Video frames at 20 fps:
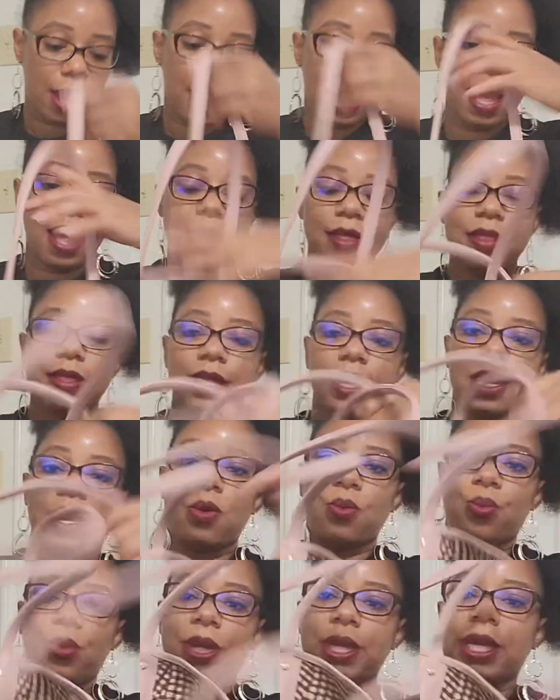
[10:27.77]
And
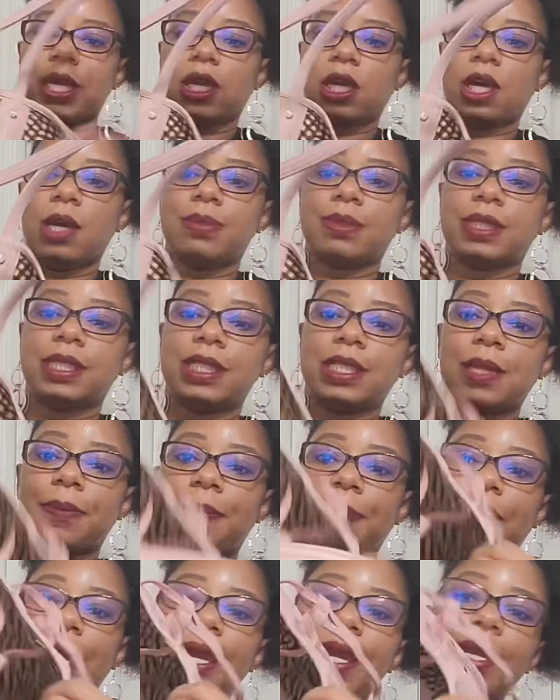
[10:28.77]
then when it comes to the
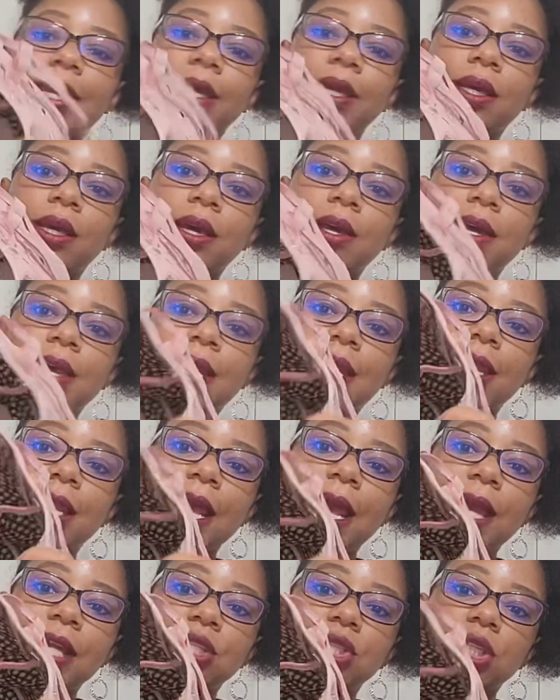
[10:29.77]
pink, it
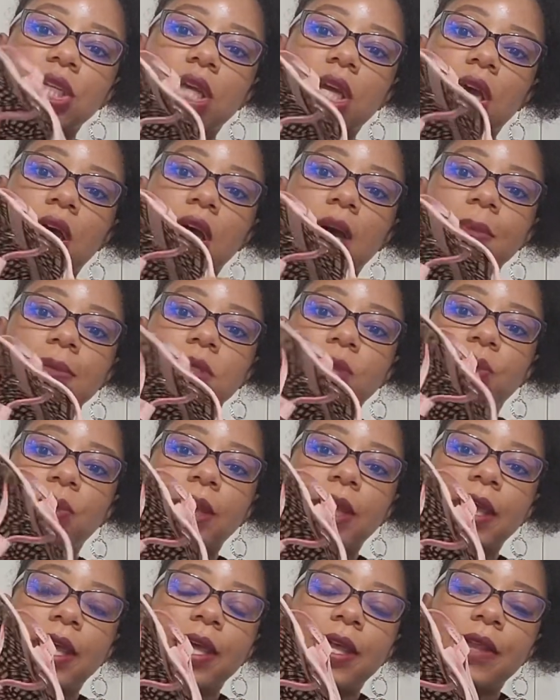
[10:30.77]
actually comes
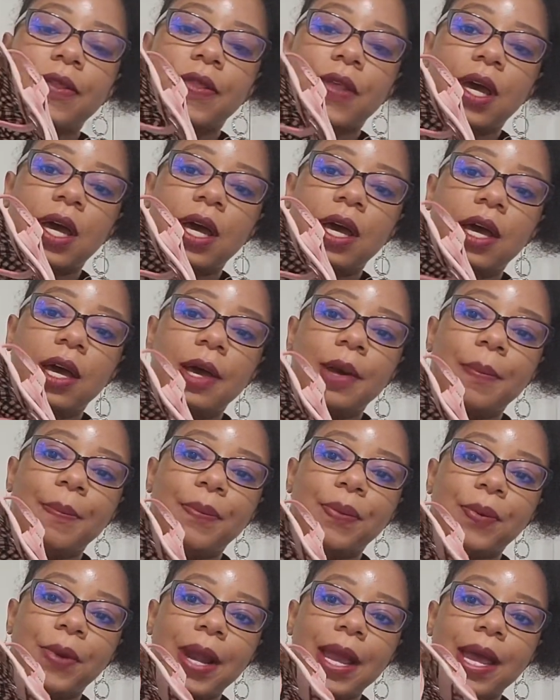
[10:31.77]
with a
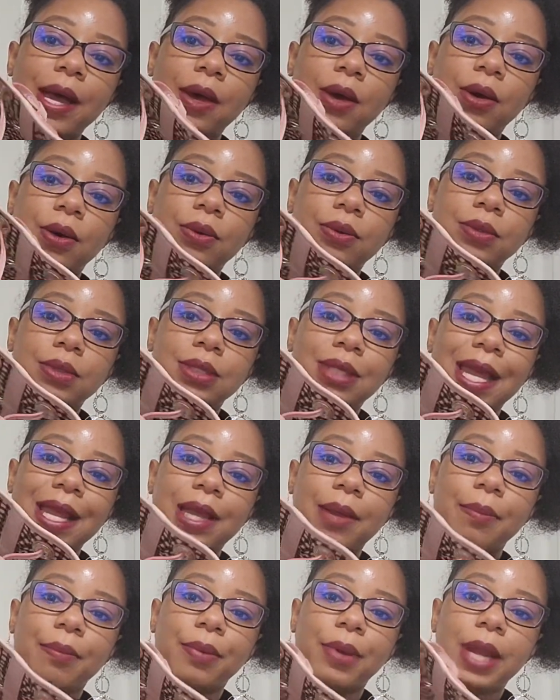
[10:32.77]
brown, like
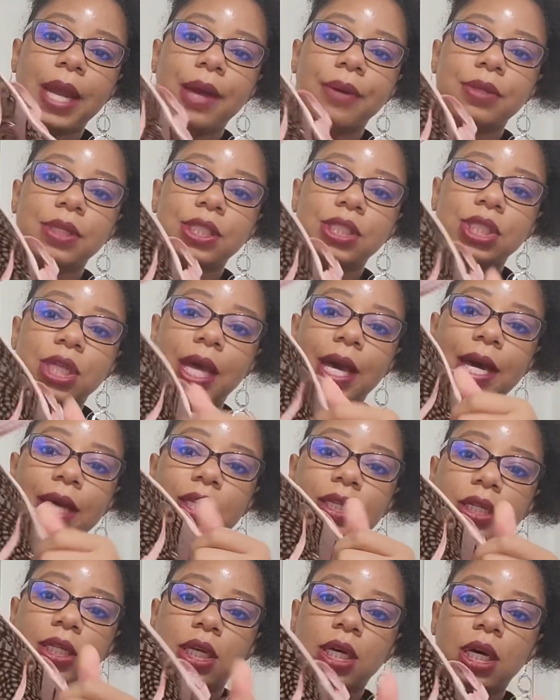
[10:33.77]
a brownish
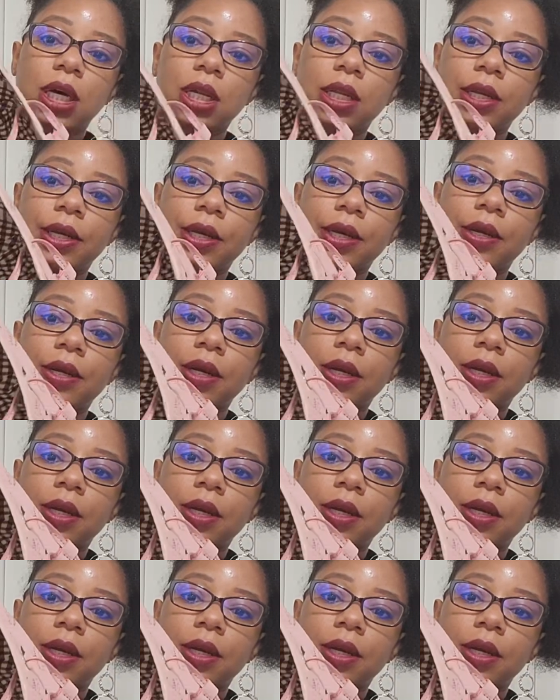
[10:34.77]
kind of color